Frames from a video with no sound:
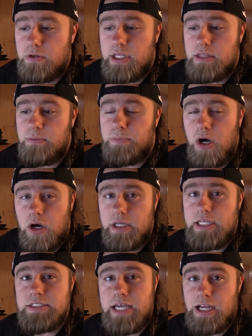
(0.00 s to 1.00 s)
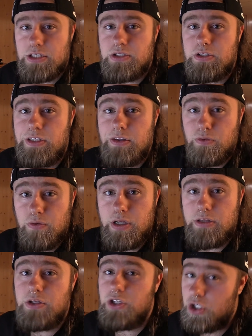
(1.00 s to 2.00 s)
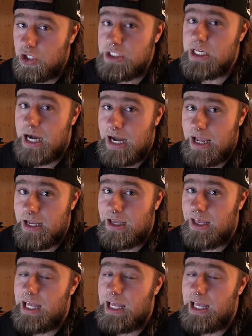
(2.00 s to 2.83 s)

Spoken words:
that the party is actually the good guy